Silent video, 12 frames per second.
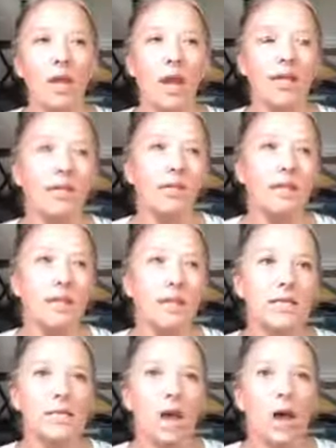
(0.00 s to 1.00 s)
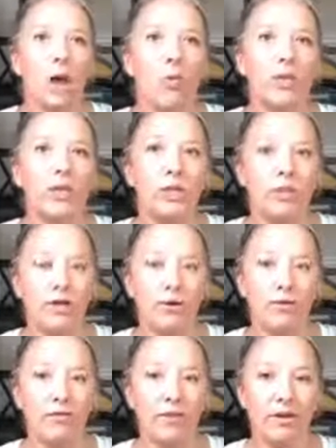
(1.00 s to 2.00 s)
And yet the thing is, when you are
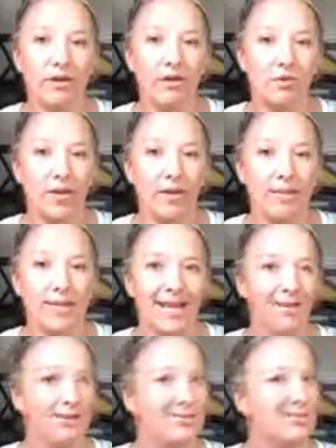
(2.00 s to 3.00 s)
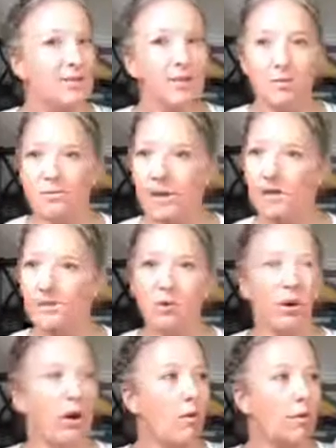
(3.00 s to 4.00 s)
going for your dreams and you're still a mom,
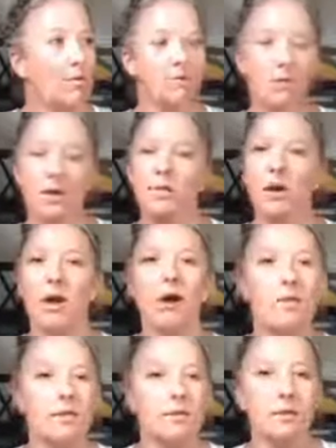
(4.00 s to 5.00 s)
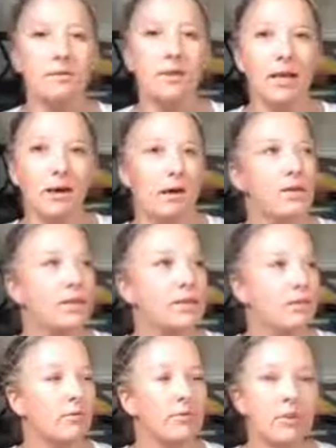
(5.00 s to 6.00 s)
you're always going to be on
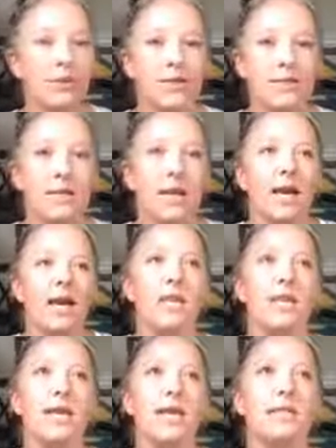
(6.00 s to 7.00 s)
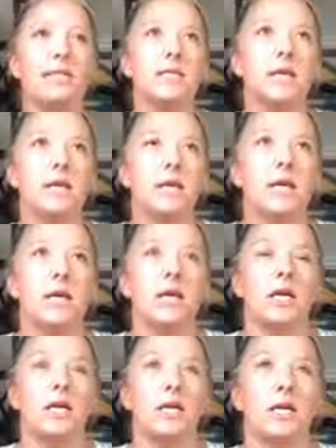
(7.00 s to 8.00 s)
with your beauties, that
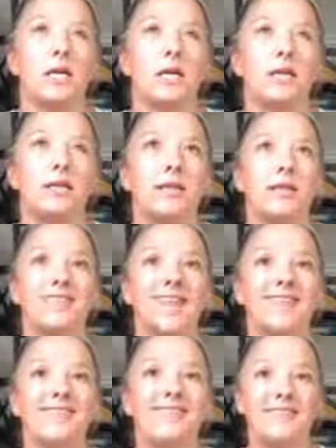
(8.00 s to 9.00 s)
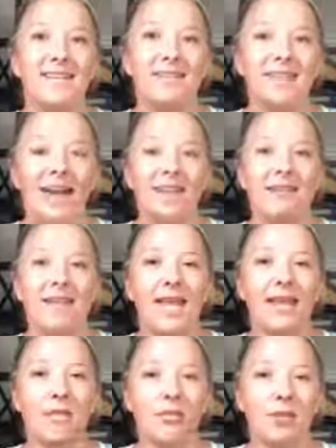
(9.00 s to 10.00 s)
they see that and
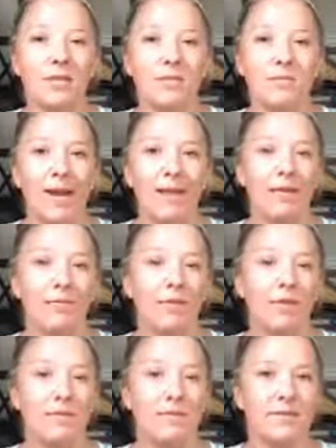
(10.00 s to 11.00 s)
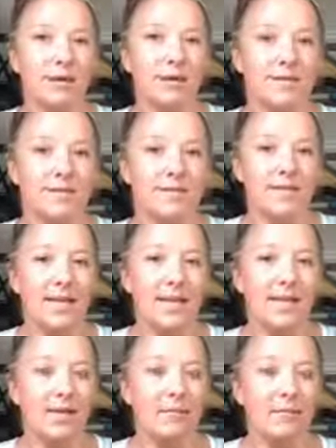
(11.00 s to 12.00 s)
they get more inspired for themselves to dig
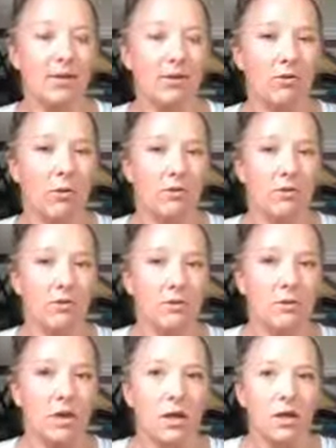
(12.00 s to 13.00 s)
into bigger goals